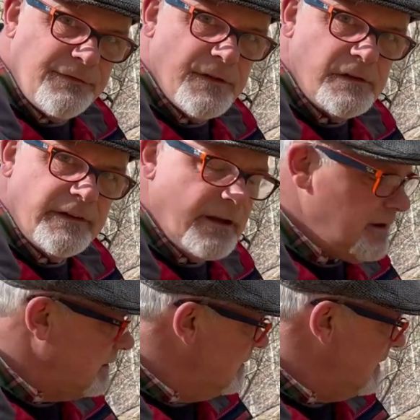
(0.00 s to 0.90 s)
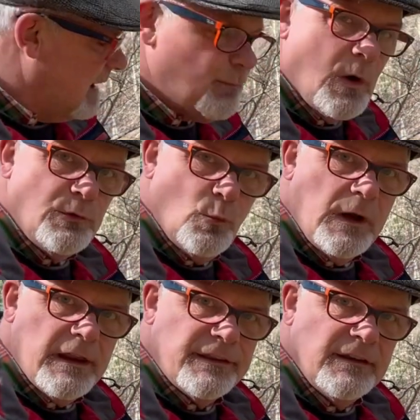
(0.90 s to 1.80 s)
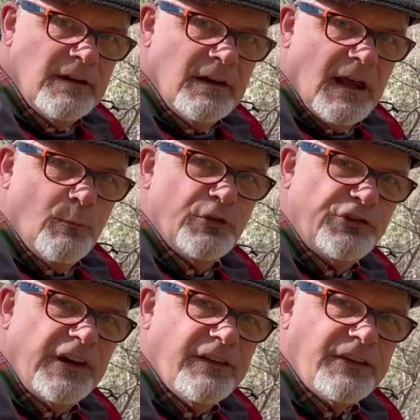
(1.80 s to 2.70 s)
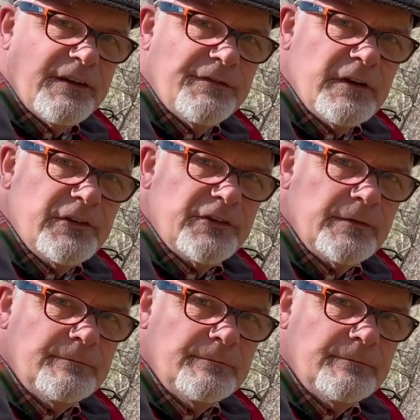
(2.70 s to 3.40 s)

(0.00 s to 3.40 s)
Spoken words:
the filter and one with, and we'll see the difference.